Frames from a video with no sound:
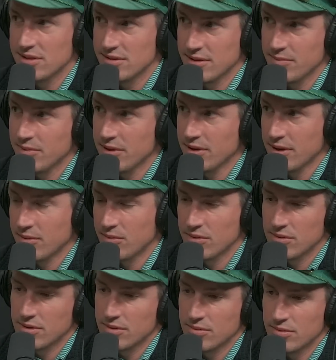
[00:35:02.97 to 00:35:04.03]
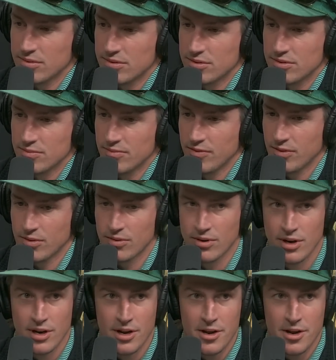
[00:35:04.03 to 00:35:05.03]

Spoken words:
something, I would assume, for